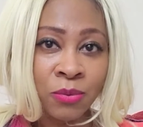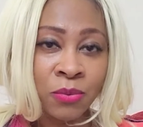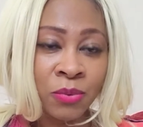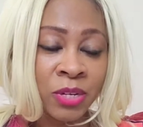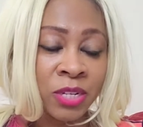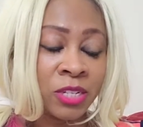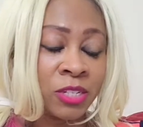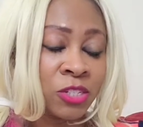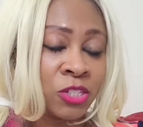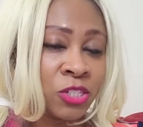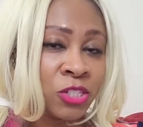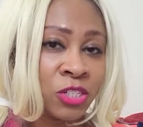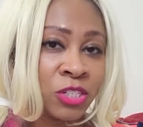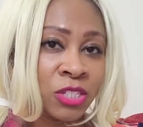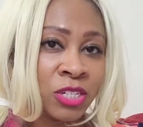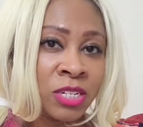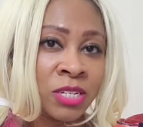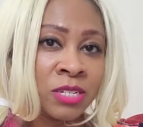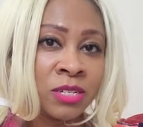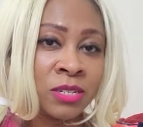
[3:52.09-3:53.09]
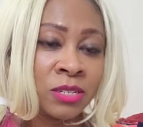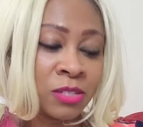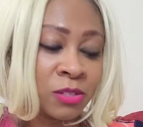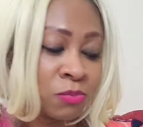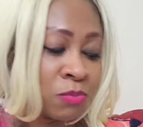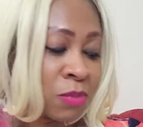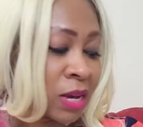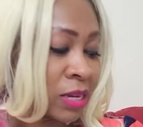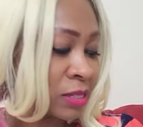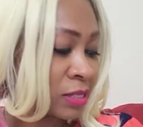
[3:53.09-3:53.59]
which
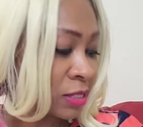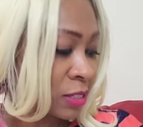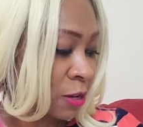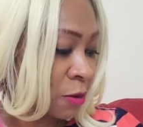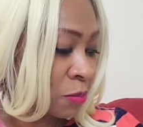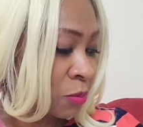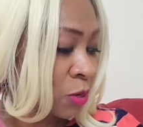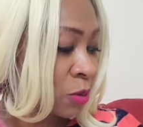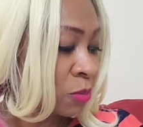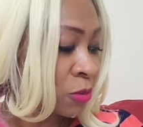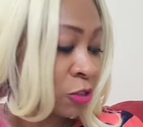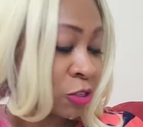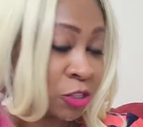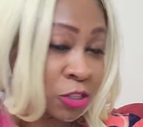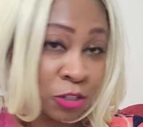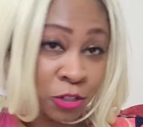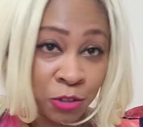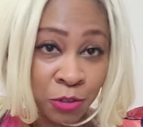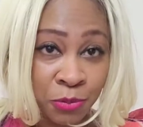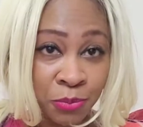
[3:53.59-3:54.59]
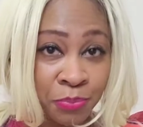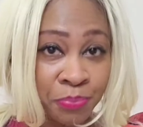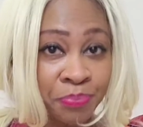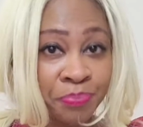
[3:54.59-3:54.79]
is my step number 2.